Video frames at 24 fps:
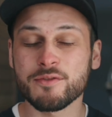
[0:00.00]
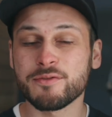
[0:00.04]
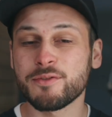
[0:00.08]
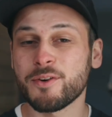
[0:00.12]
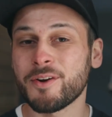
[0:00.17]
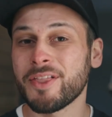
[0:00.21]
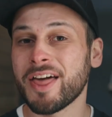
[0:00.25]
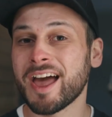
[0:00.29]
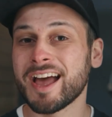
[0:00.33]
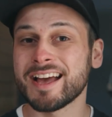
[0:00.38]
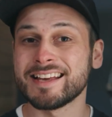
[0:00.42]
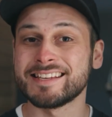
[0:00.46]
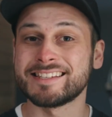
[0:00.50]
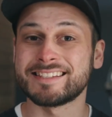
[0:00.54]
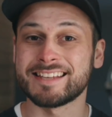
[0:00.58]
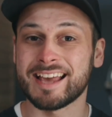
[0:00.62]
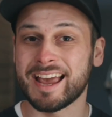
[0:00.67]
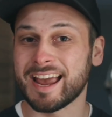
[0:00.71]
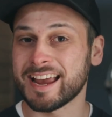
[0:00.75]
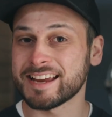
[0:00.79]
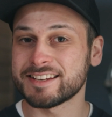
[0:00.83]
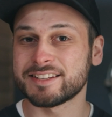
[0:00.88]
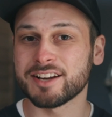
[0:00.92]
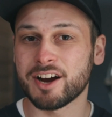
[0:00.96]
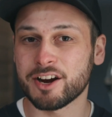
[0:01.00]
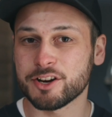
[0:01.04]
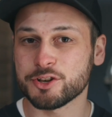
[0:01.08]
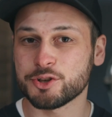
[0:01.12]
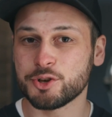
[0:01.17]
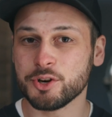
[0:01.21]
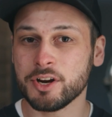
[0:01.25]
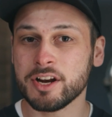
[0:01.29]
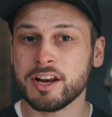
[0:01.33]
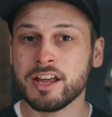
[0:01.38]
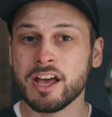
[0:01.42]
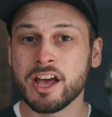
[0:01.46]
for that is
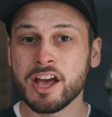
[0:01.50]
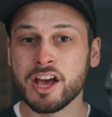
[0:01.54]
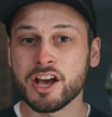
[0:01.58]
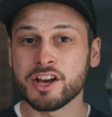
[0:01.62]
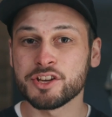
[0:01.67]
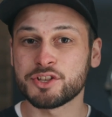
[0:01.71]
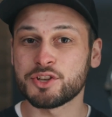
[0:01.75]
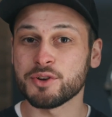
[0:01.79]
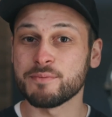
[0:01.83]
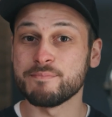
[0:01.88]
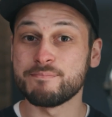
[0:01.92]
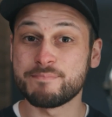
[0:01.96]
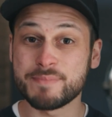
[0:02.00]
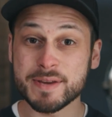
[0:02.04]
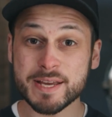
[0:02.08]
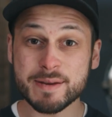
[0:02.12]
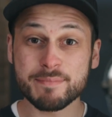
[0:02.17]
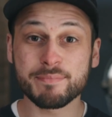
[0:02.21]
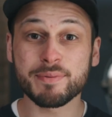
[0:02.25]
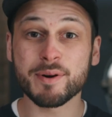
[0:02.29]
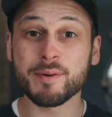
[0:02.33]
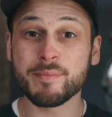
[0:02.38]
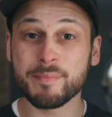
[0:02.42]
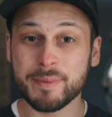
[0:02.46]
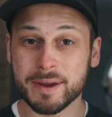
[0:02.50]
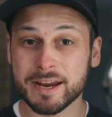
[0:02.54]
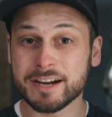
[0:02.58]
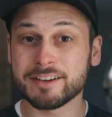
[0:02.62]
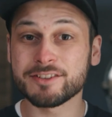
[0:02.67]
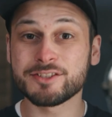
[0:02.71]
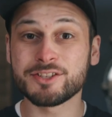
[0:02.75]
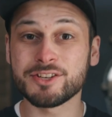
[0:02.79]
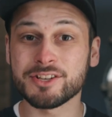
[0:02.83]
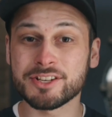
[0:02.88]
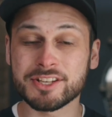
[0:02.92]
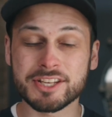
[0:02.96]
800. So be
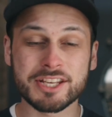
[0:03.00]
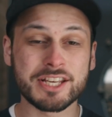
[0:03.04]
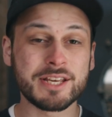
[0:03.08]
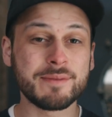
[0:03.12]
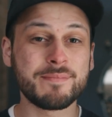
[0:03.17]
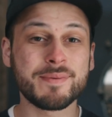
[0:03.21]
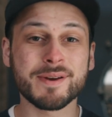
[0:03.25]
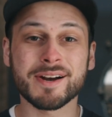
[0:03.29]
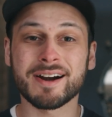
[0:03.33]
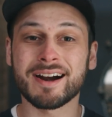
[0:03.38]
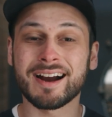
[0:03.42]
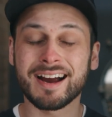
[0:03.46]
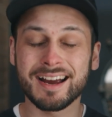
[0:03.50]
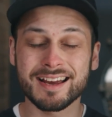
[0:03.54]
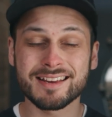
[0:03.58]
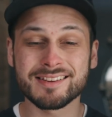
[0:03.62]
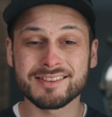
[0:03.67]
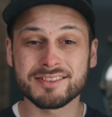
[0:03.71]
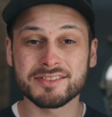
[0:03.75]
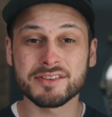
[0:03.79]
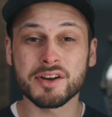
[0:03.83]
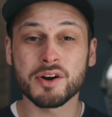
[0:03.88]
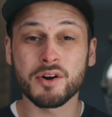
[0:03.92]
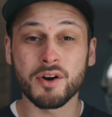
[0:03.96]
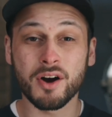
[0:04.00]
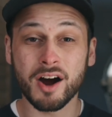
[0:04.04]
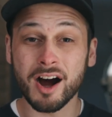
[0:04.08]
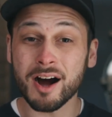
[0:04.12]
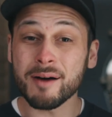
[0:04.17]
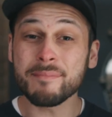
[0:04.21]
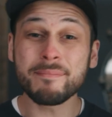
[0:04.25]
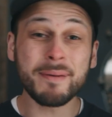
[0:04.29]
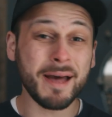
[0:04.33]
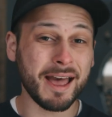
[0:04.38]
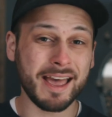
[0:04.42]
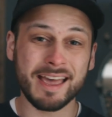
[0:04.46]
prepared to keep your ISO
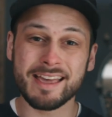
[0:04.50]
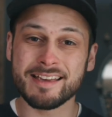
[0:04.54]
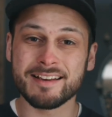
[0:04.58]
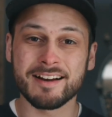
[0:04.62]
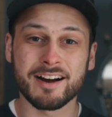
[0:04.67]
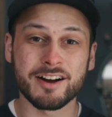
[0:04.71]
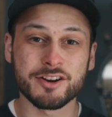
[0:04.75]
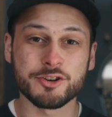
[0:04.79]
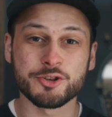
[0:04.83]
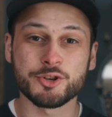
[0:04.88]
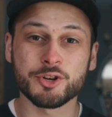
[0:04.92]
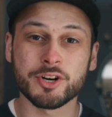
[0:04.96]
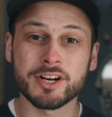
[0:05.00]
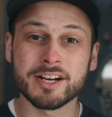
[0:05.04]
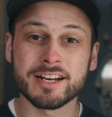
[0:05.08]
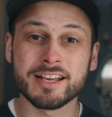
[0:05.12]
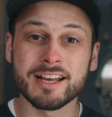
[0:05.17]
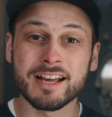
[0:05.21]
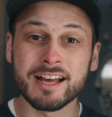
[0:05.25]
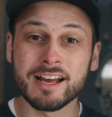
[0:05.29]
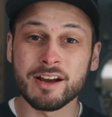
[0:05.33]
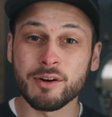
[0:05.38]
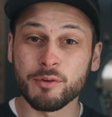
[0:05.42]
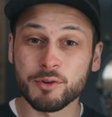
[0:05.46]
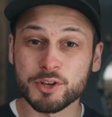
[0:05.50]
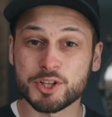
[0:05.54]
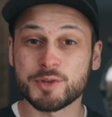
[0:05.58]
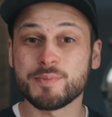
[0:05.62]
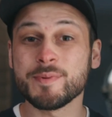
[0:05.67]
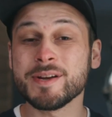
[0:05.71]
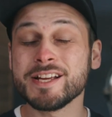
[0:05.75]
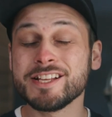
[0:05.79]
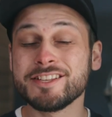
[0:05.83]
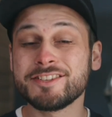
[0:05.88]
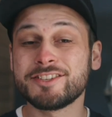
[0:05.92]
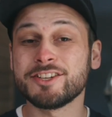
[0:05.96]
up at 800, which
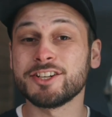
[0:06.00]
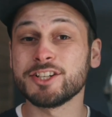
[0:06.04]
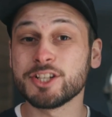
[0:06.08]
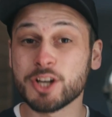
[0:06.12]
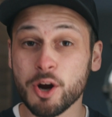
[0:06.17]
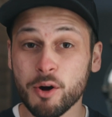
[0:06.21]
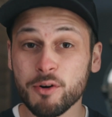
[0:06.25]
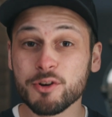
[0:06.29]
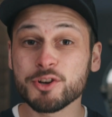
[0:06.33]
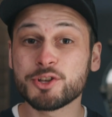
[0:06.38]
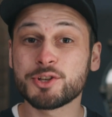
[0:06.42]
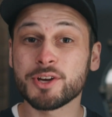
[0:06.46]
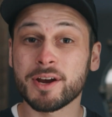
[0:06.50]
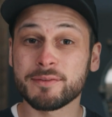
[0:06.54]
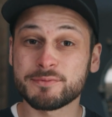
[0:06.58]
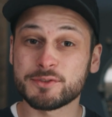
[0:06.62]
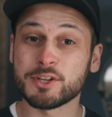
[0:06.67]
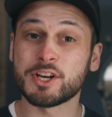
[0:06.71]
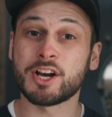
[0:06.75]
means you're going to have to